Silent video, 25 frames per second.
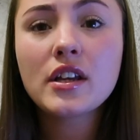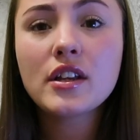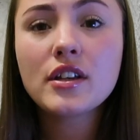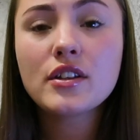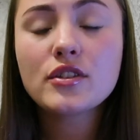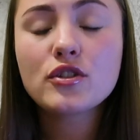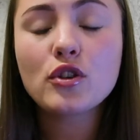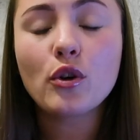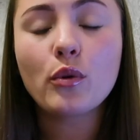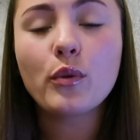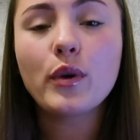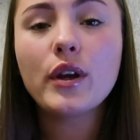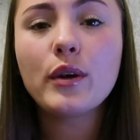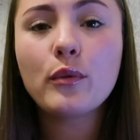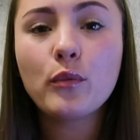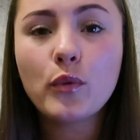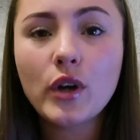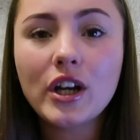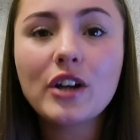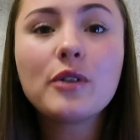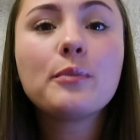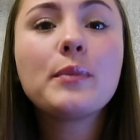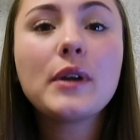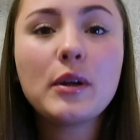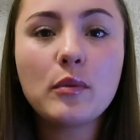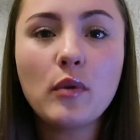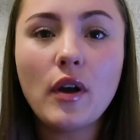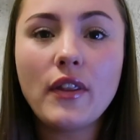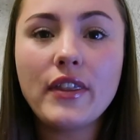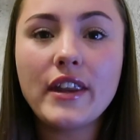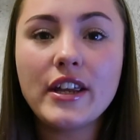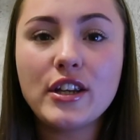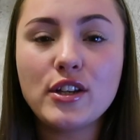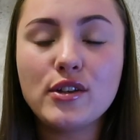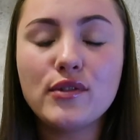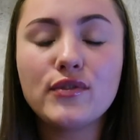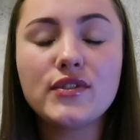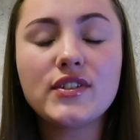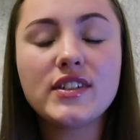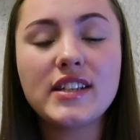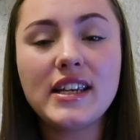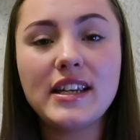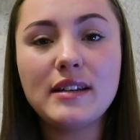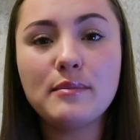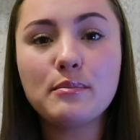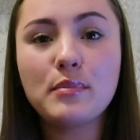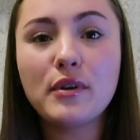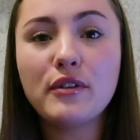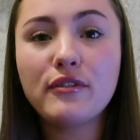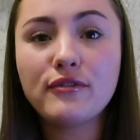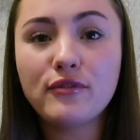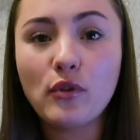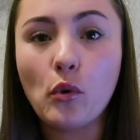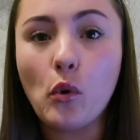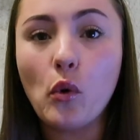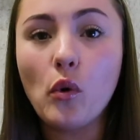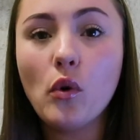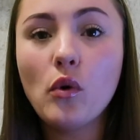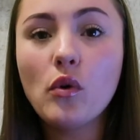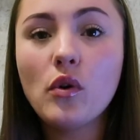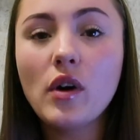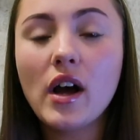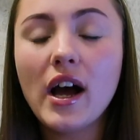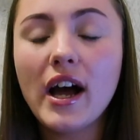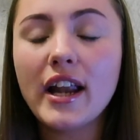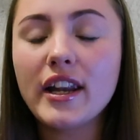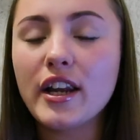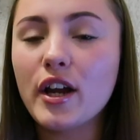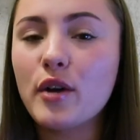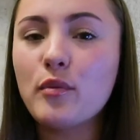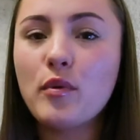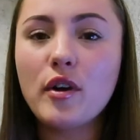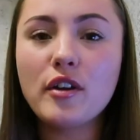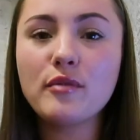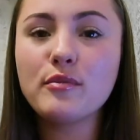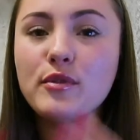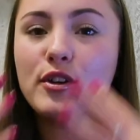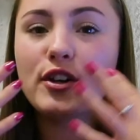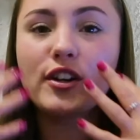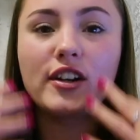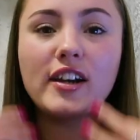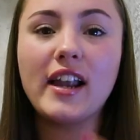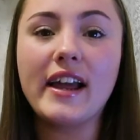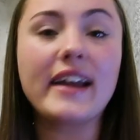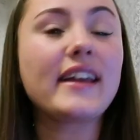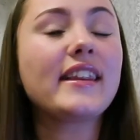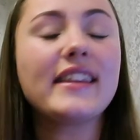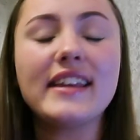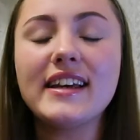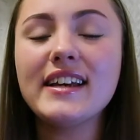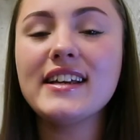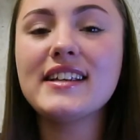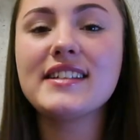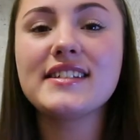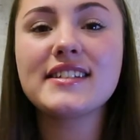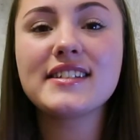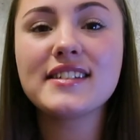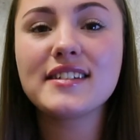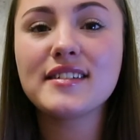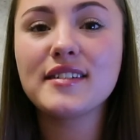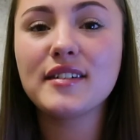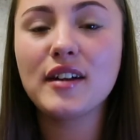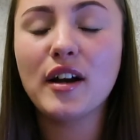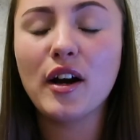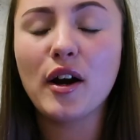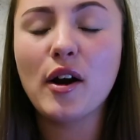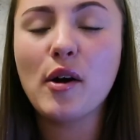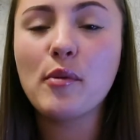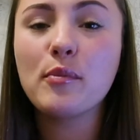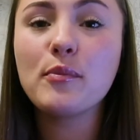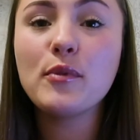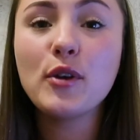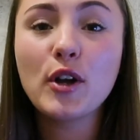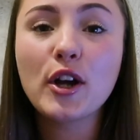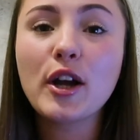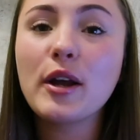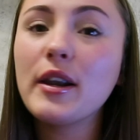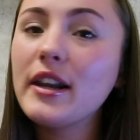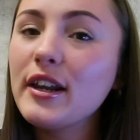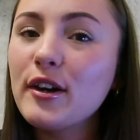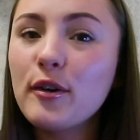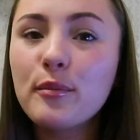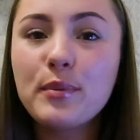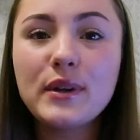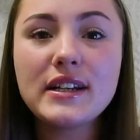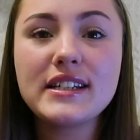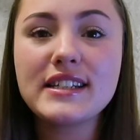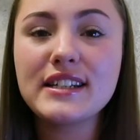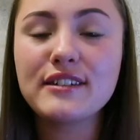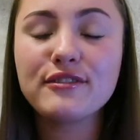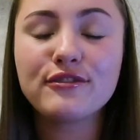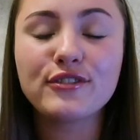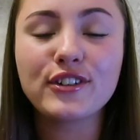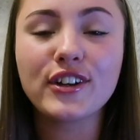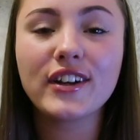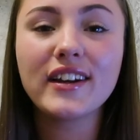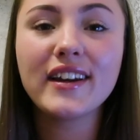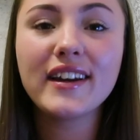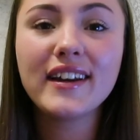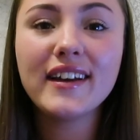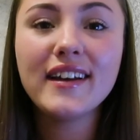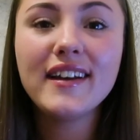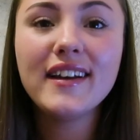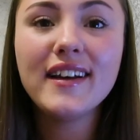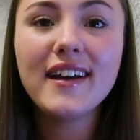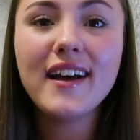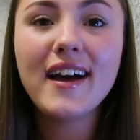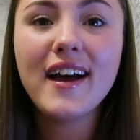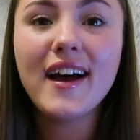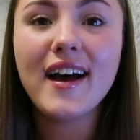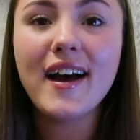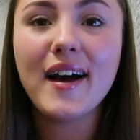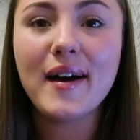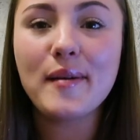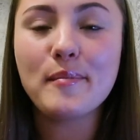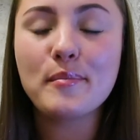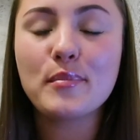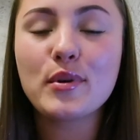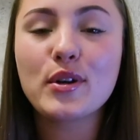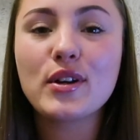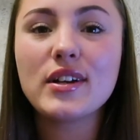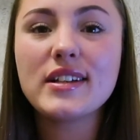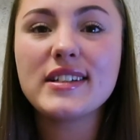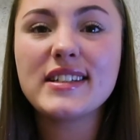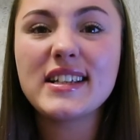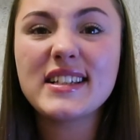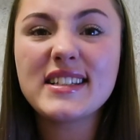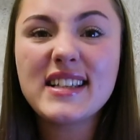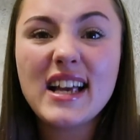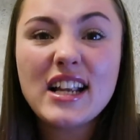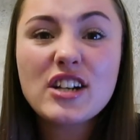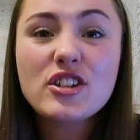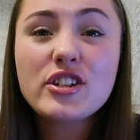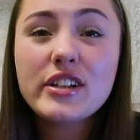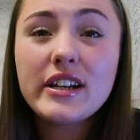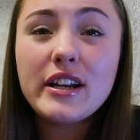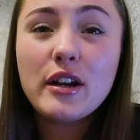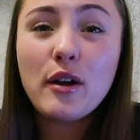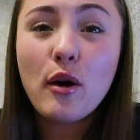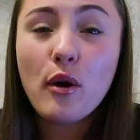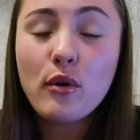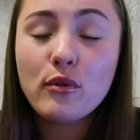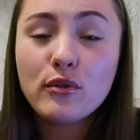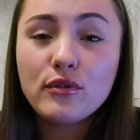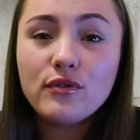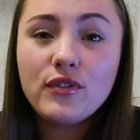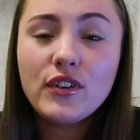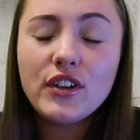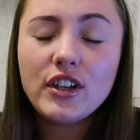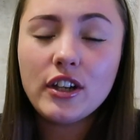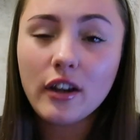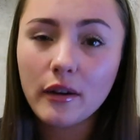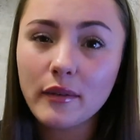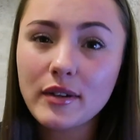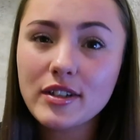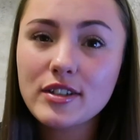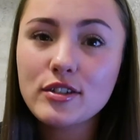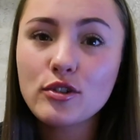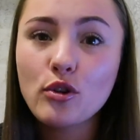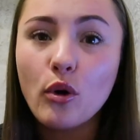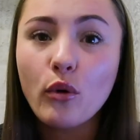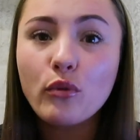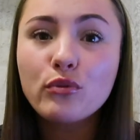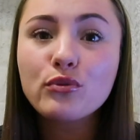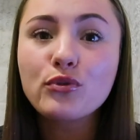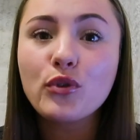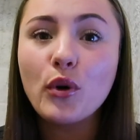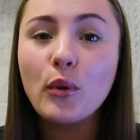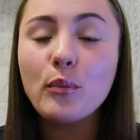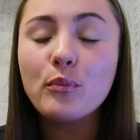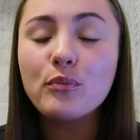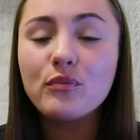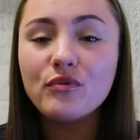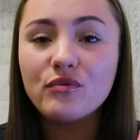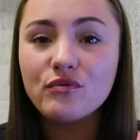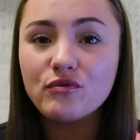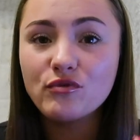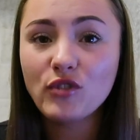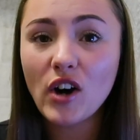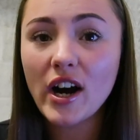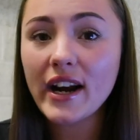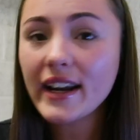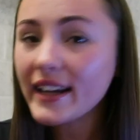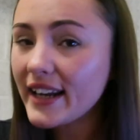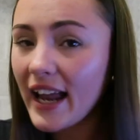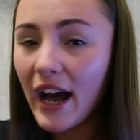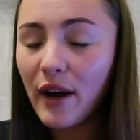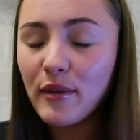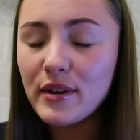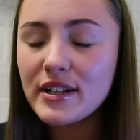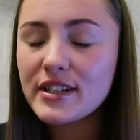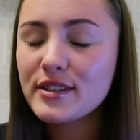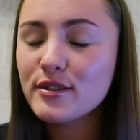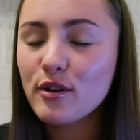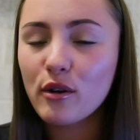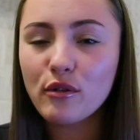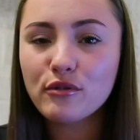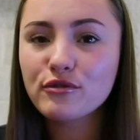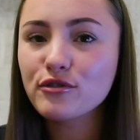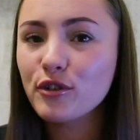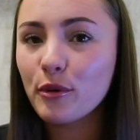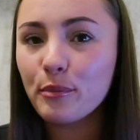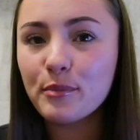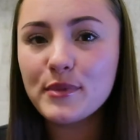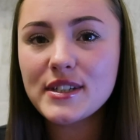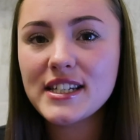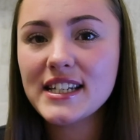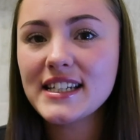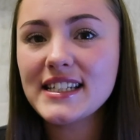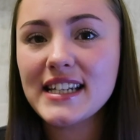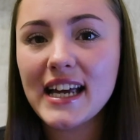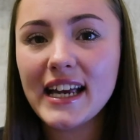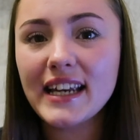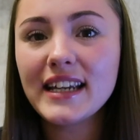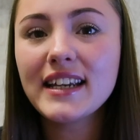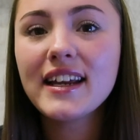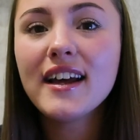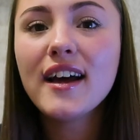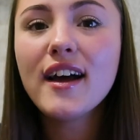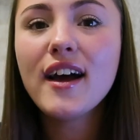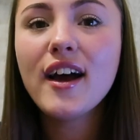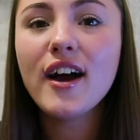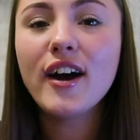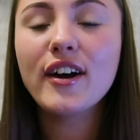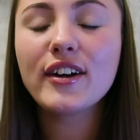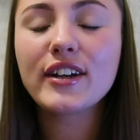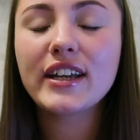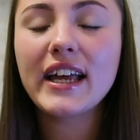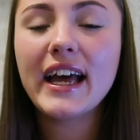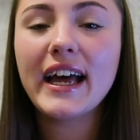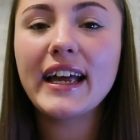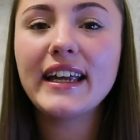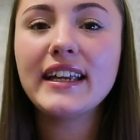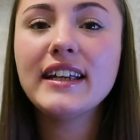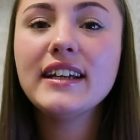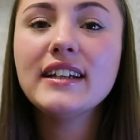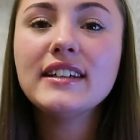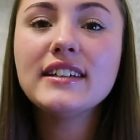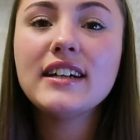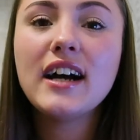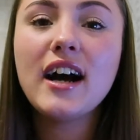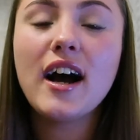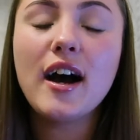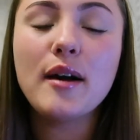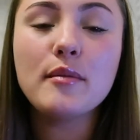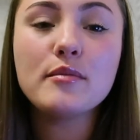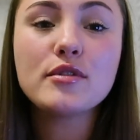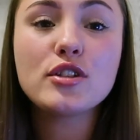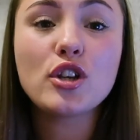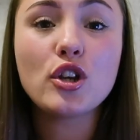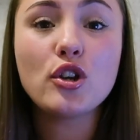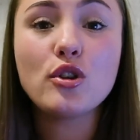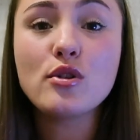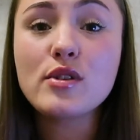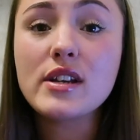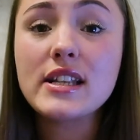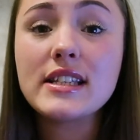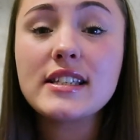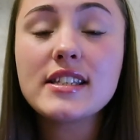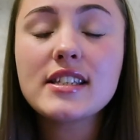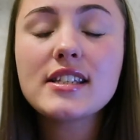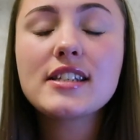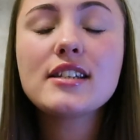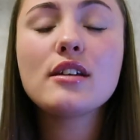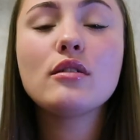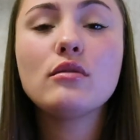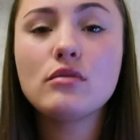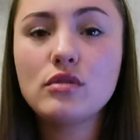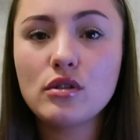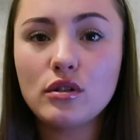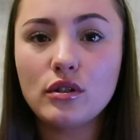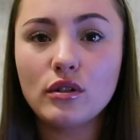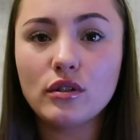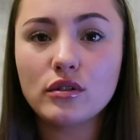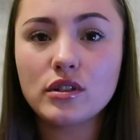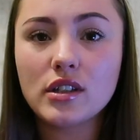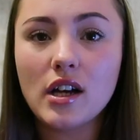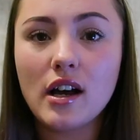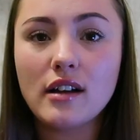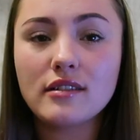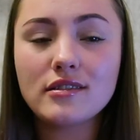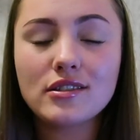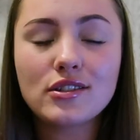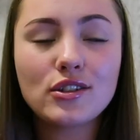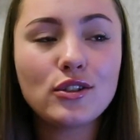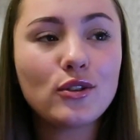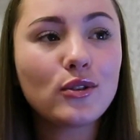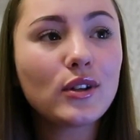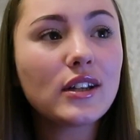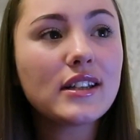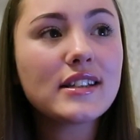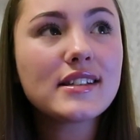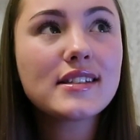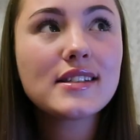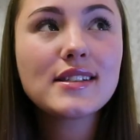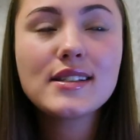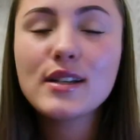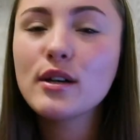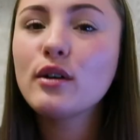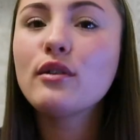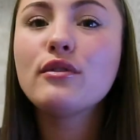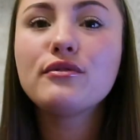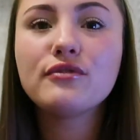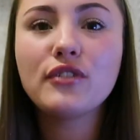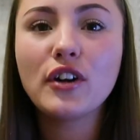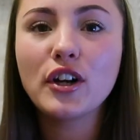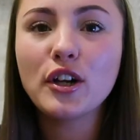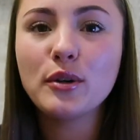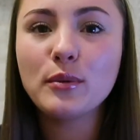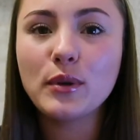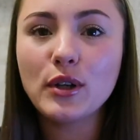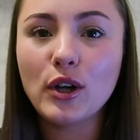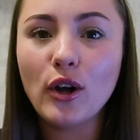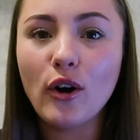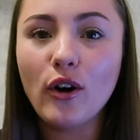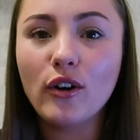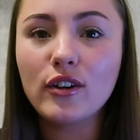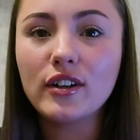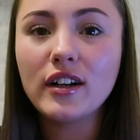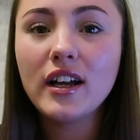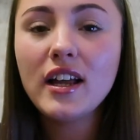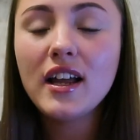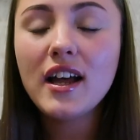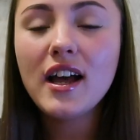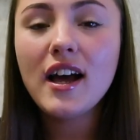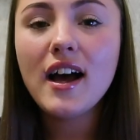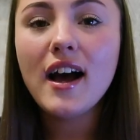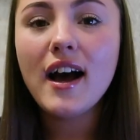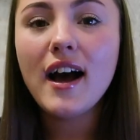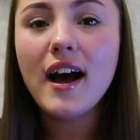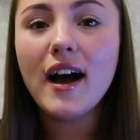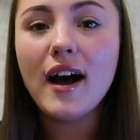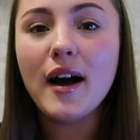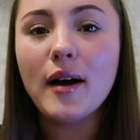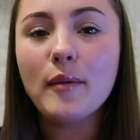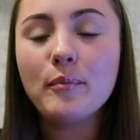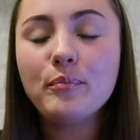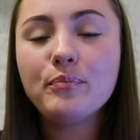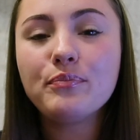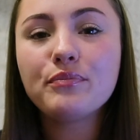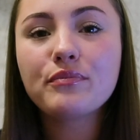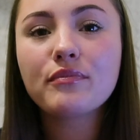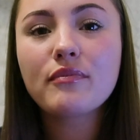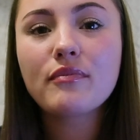So it will be one that you've seen before, and I won't look like this. I'll look a little bit different. Because it's actually an old video. It's not from right now, it's not from today, okay? So you can still do your dance, you can still follow along, but